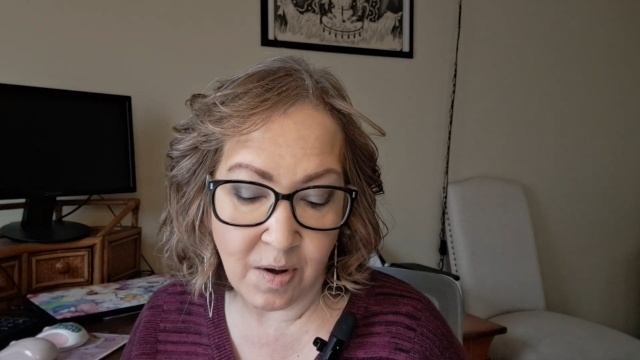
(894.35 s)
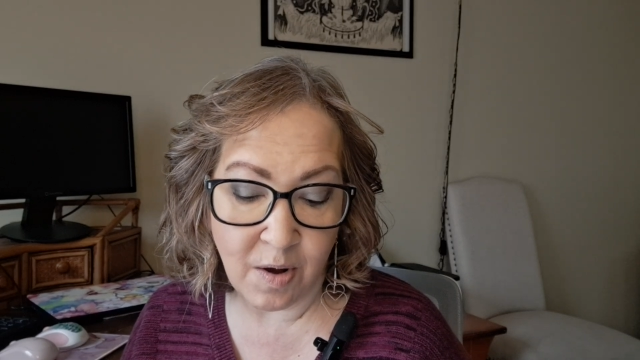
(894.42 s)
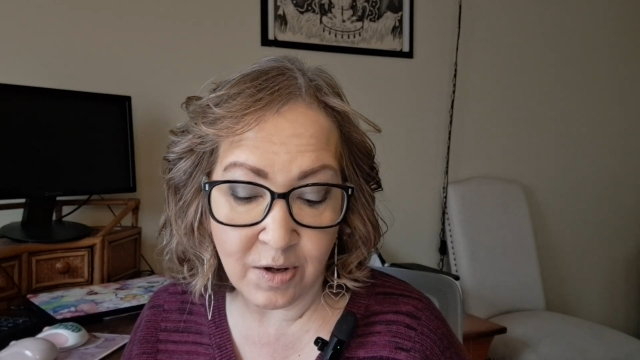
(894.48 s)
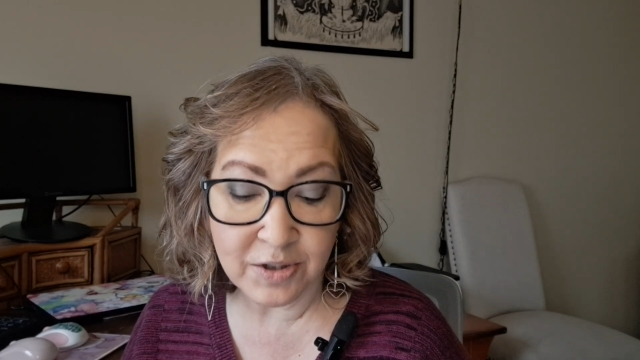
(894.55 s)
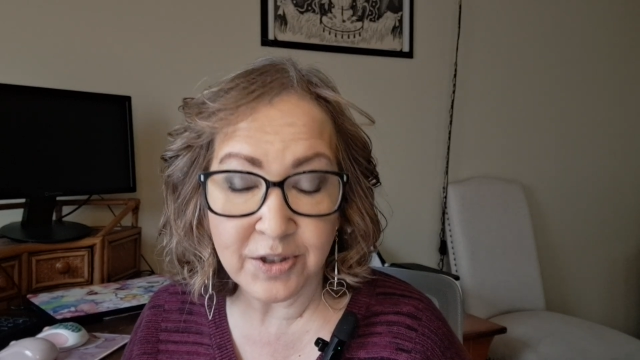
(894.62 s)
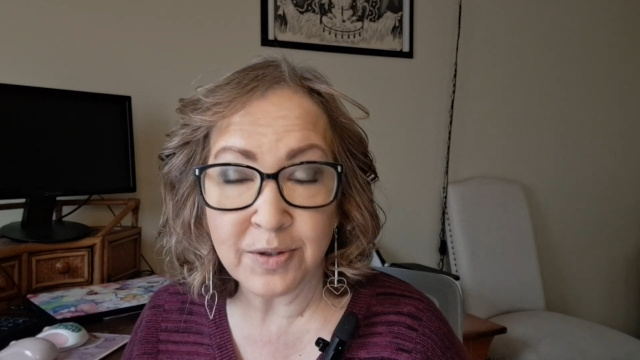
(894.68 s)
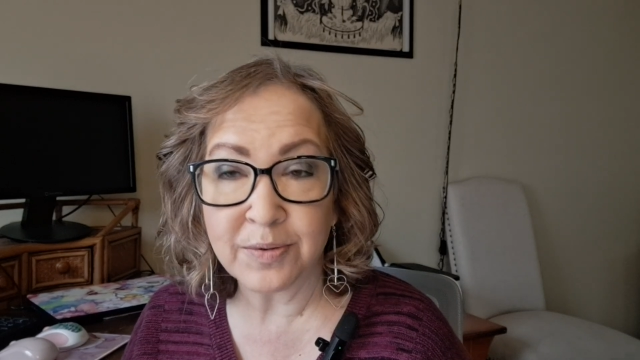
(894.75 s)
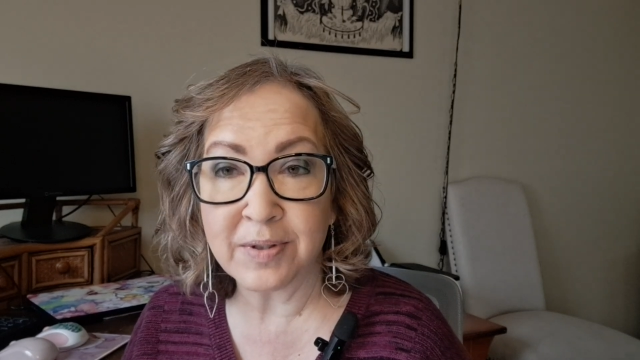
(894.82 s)

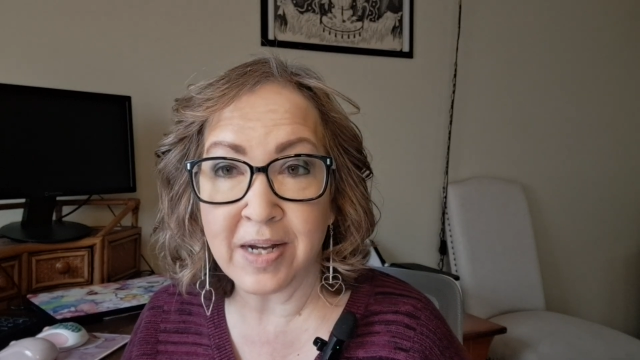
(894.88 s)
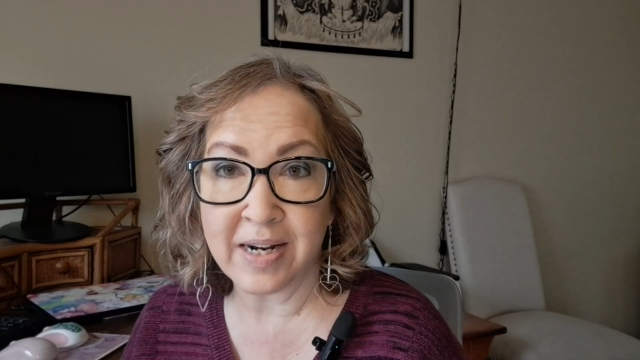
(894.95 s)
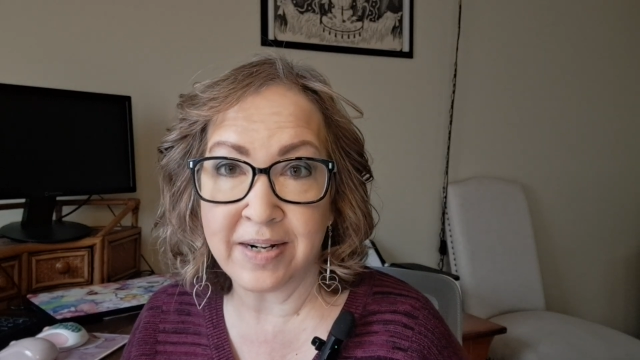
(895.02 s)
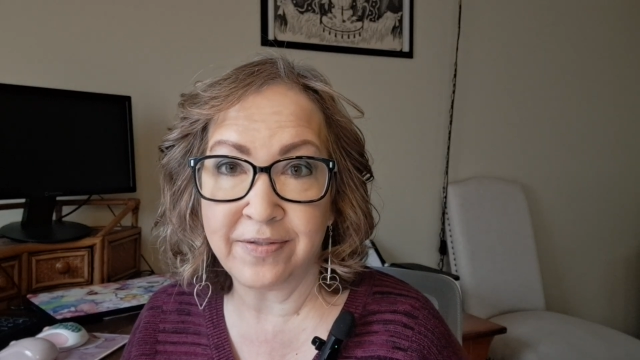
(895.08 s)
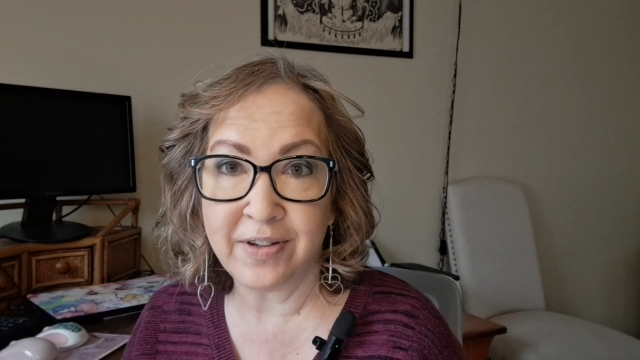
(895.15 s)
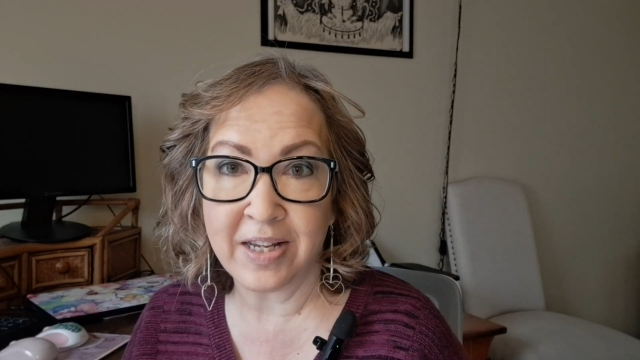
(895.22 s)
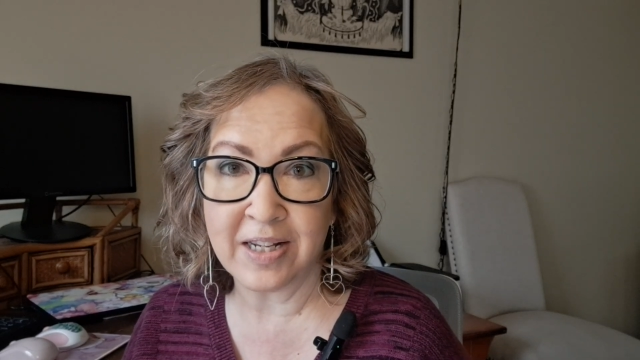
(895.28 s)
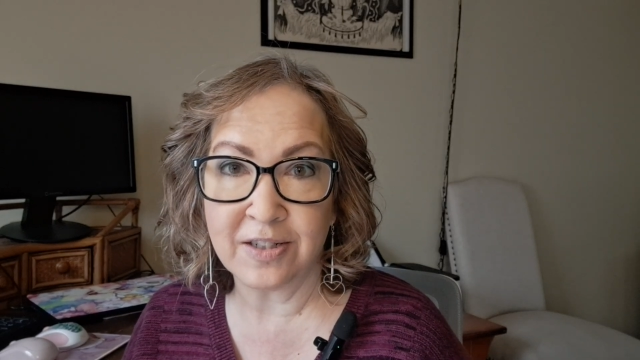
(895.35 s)
also died
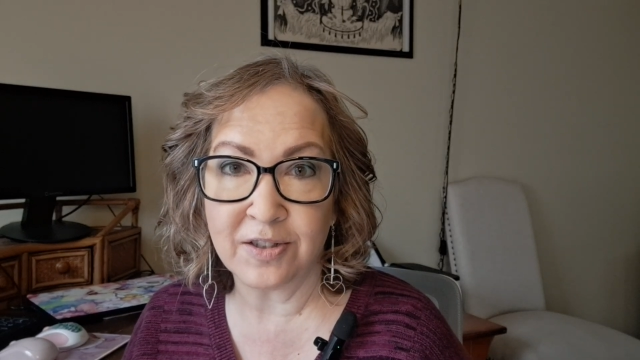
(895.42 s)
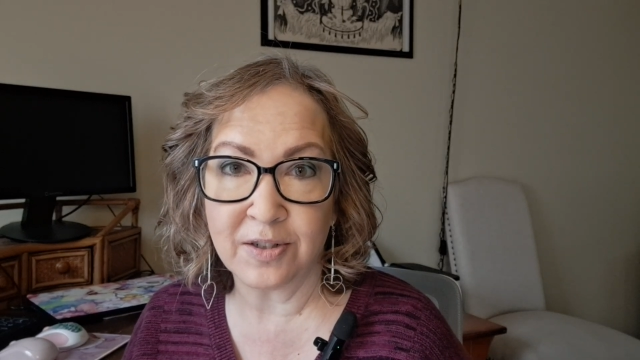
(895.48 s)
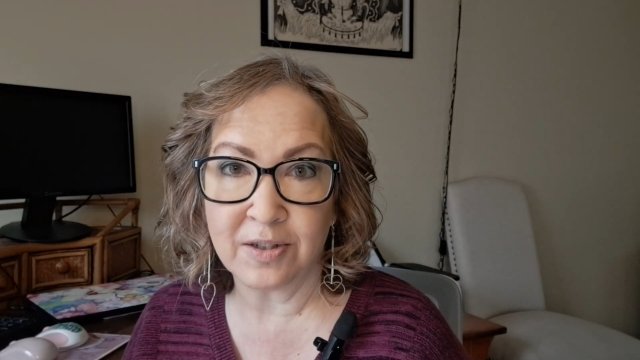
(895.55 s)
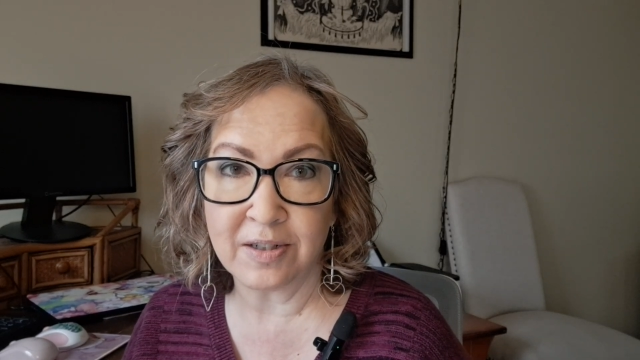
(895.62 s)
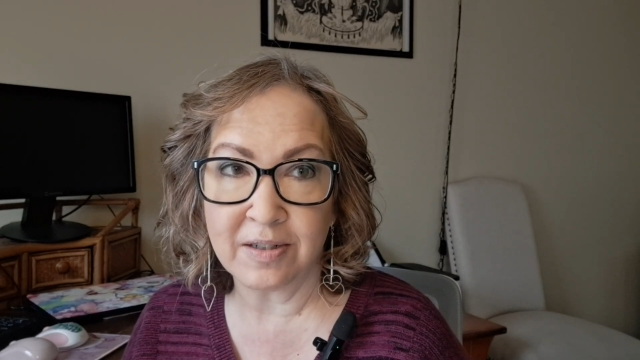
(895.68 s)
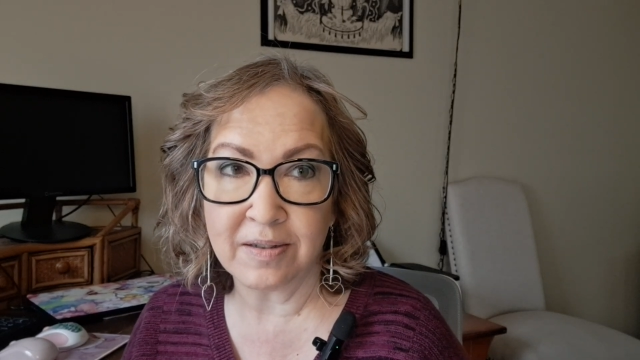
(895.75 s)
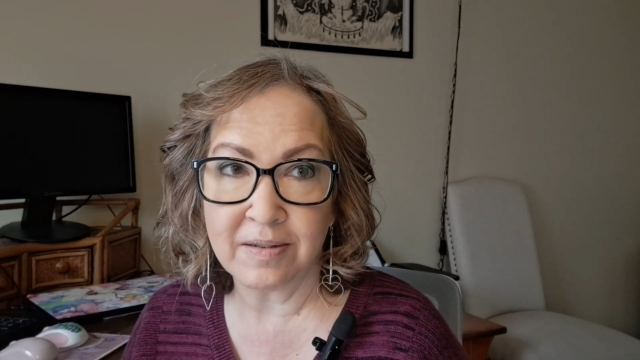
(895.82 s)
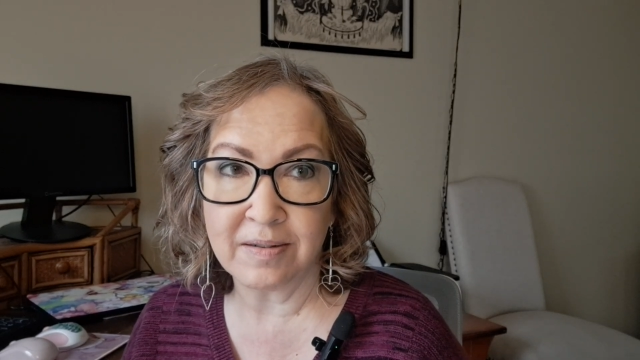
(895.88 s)
of
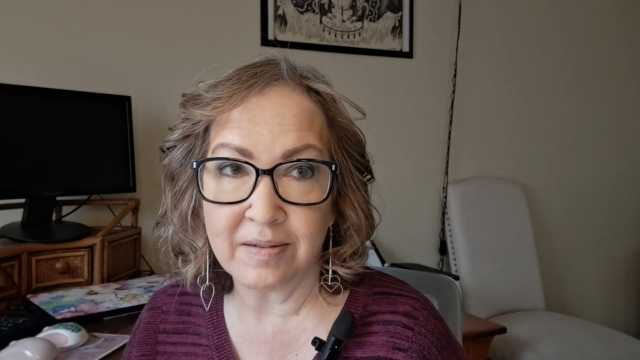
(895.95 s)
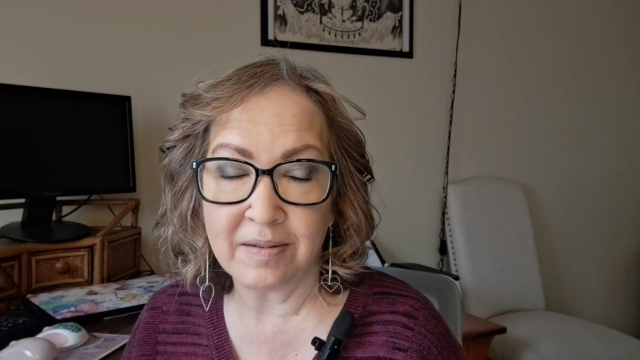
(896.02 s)
cancer.